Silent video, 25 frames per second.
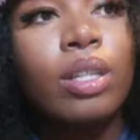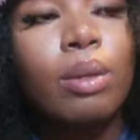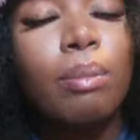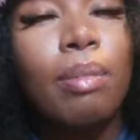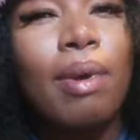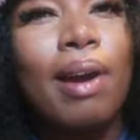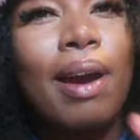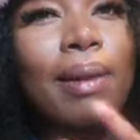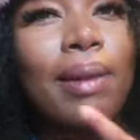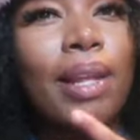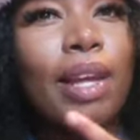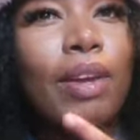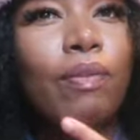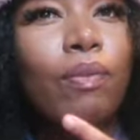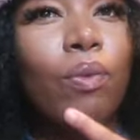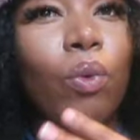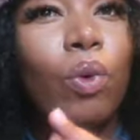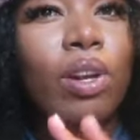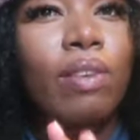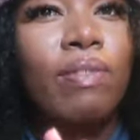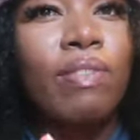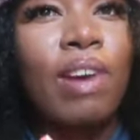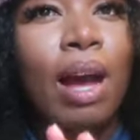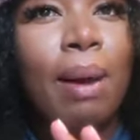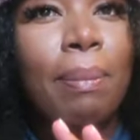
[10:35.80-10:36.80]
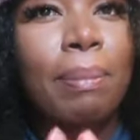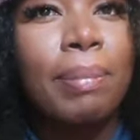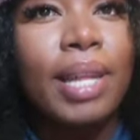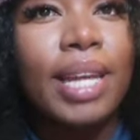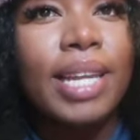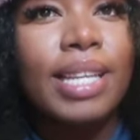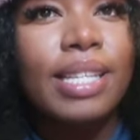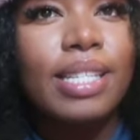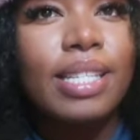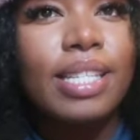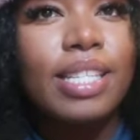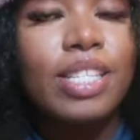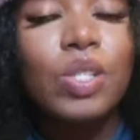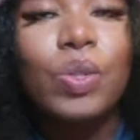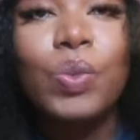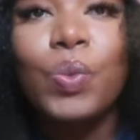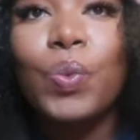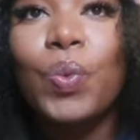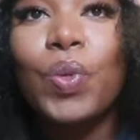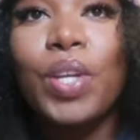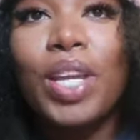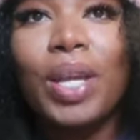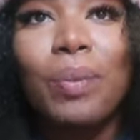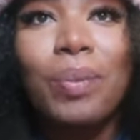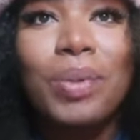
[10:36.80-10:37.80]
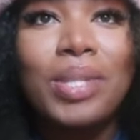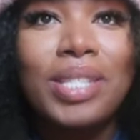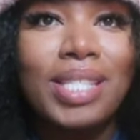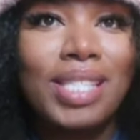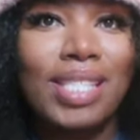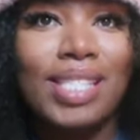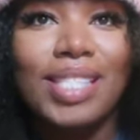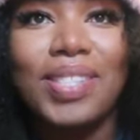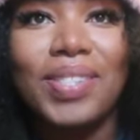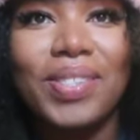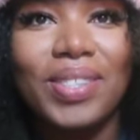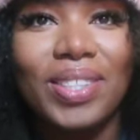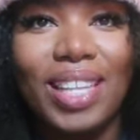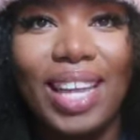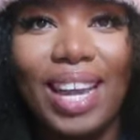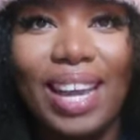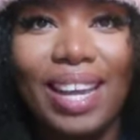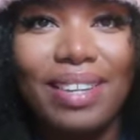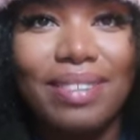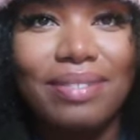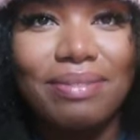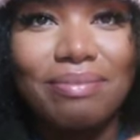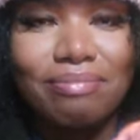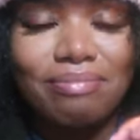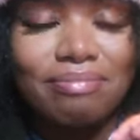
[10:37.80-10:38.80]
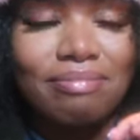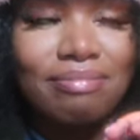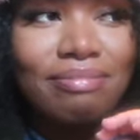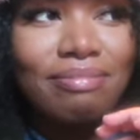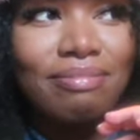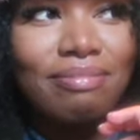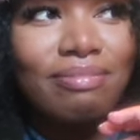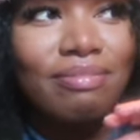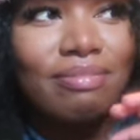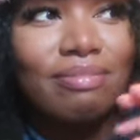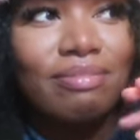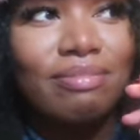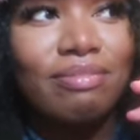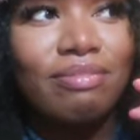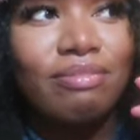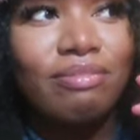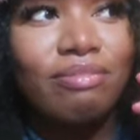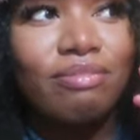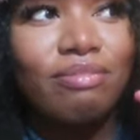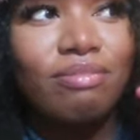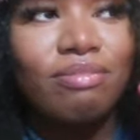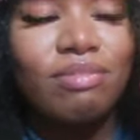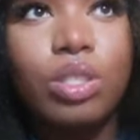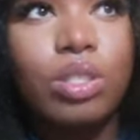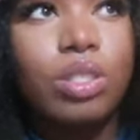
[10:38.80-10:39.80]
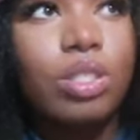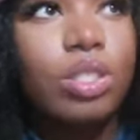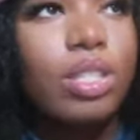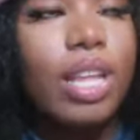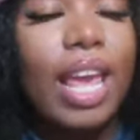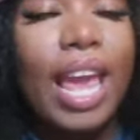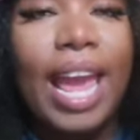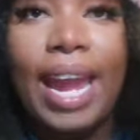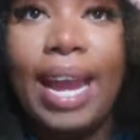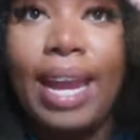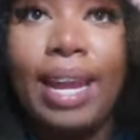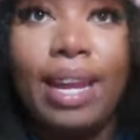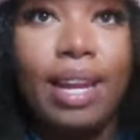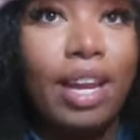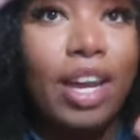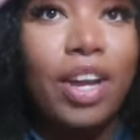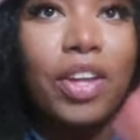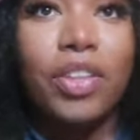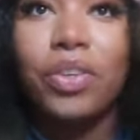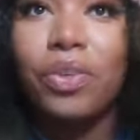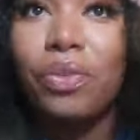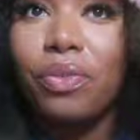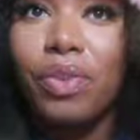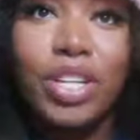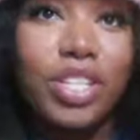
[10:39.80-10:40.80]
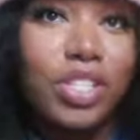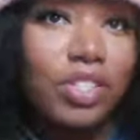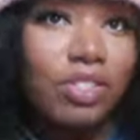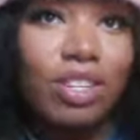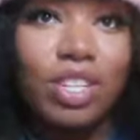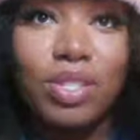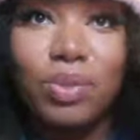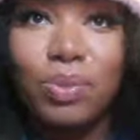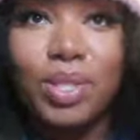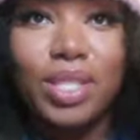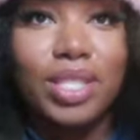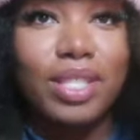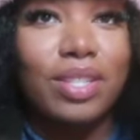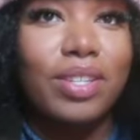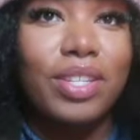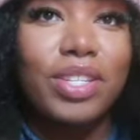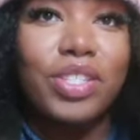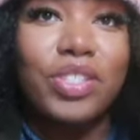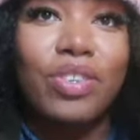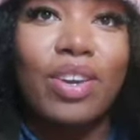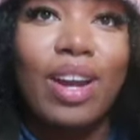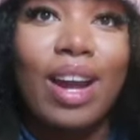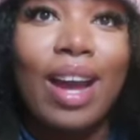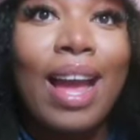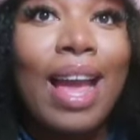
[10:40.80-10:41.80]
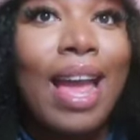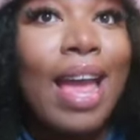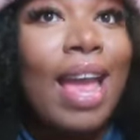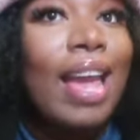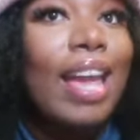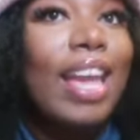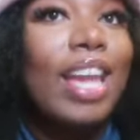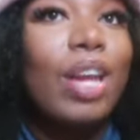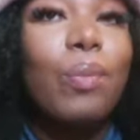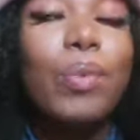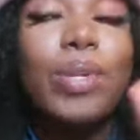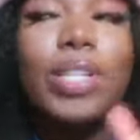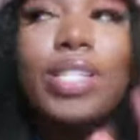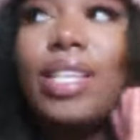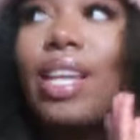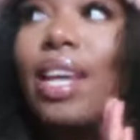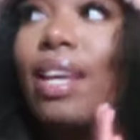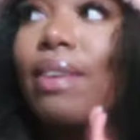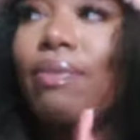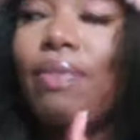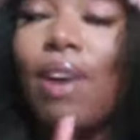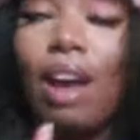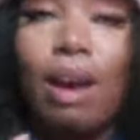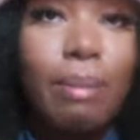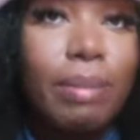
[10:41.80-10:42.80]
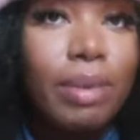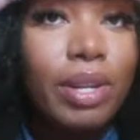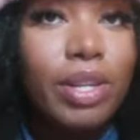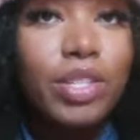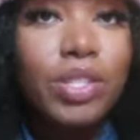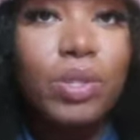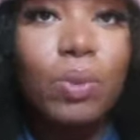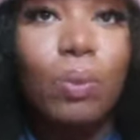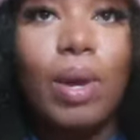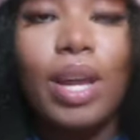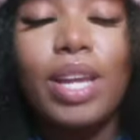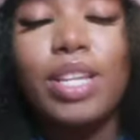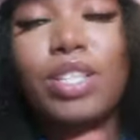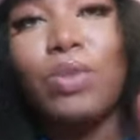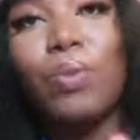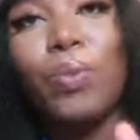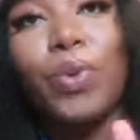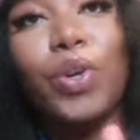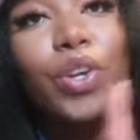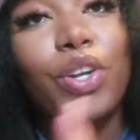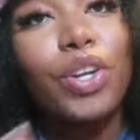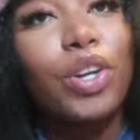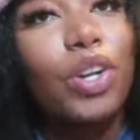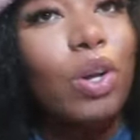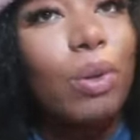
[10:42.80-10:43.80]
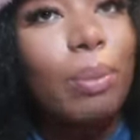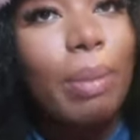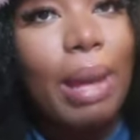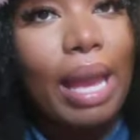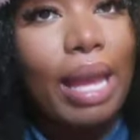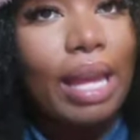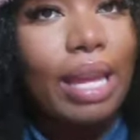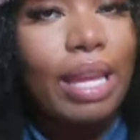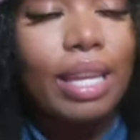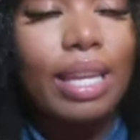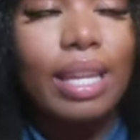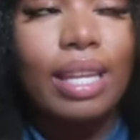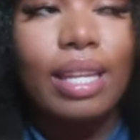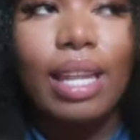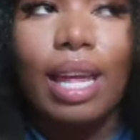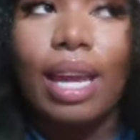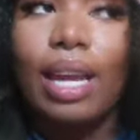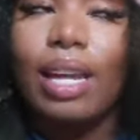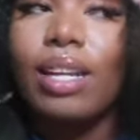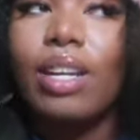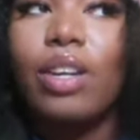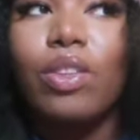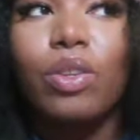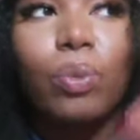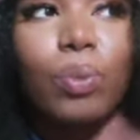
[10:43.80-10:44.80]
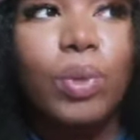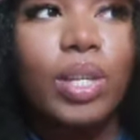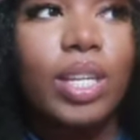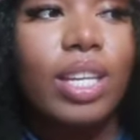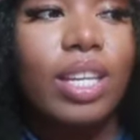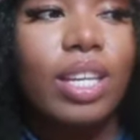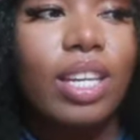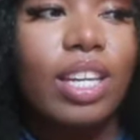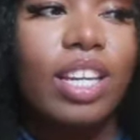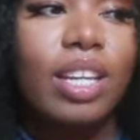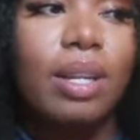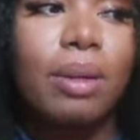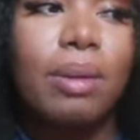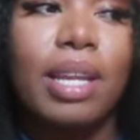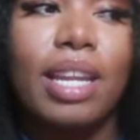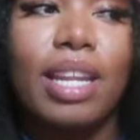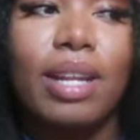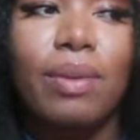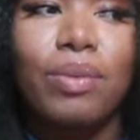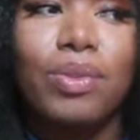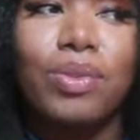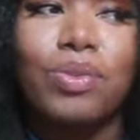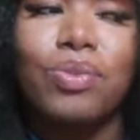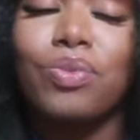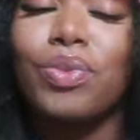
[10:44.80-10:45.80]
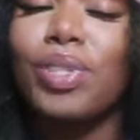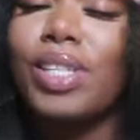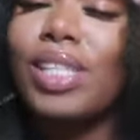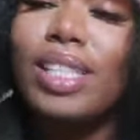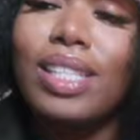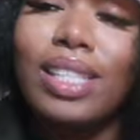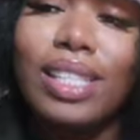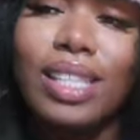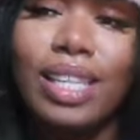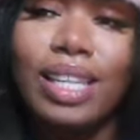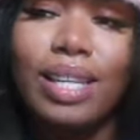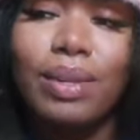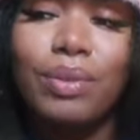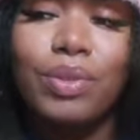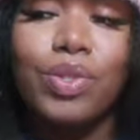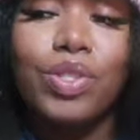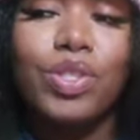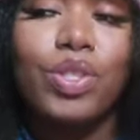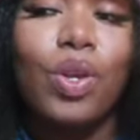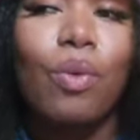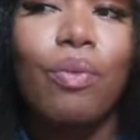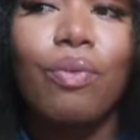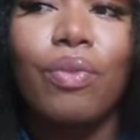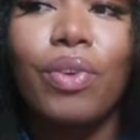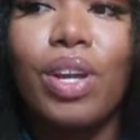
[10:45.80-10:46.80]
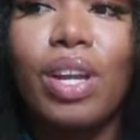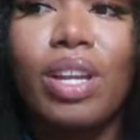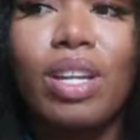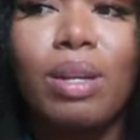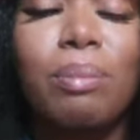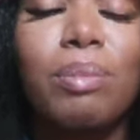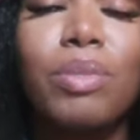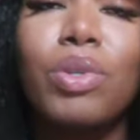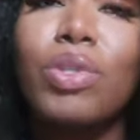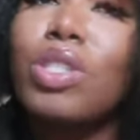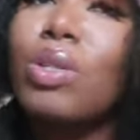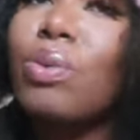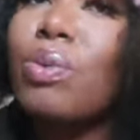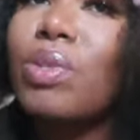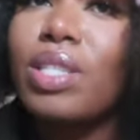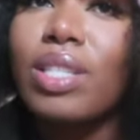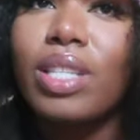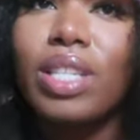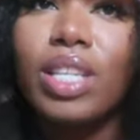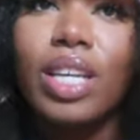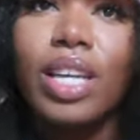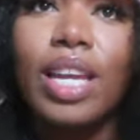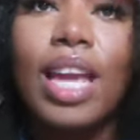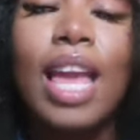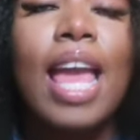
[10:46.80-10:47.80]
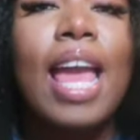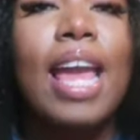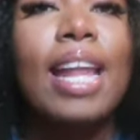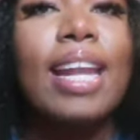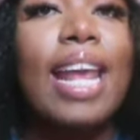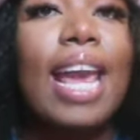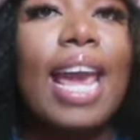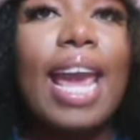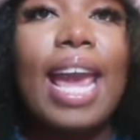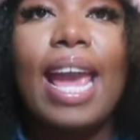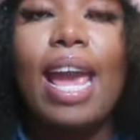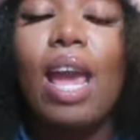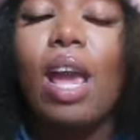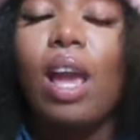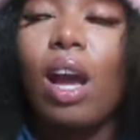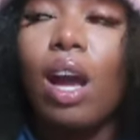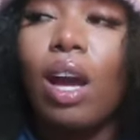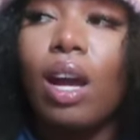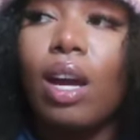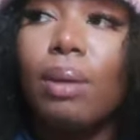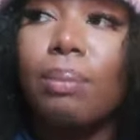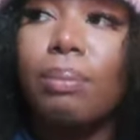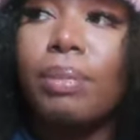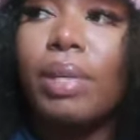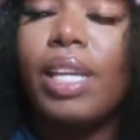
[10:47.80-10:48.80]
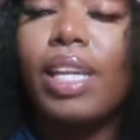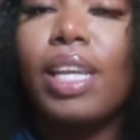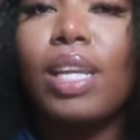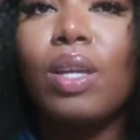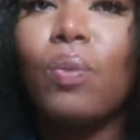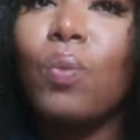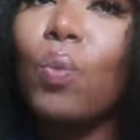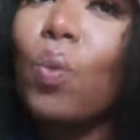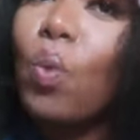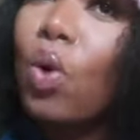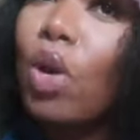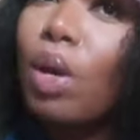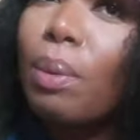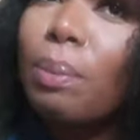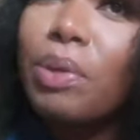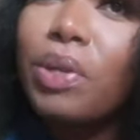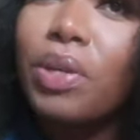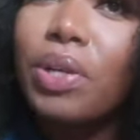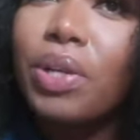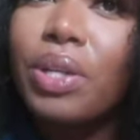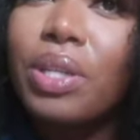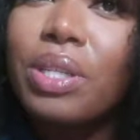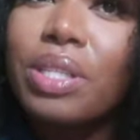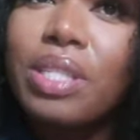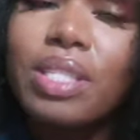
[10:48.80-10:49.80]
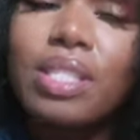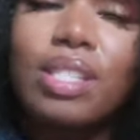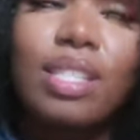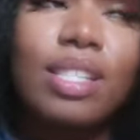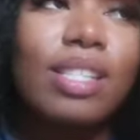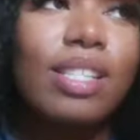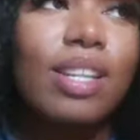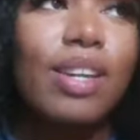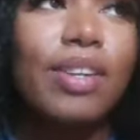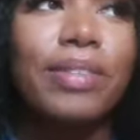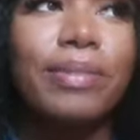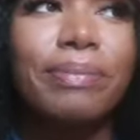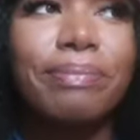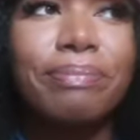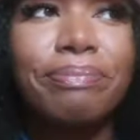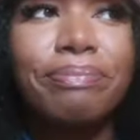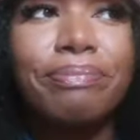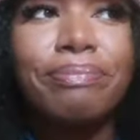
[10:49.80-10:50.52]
probably like 4 to 5 places. It was still like 8 other restaurants we still didn't try, and we stayed 5 minutes away, so we're gonna go back again like another weekend. And it was really lit. It was so fun. The music was good. They had heat warmers, so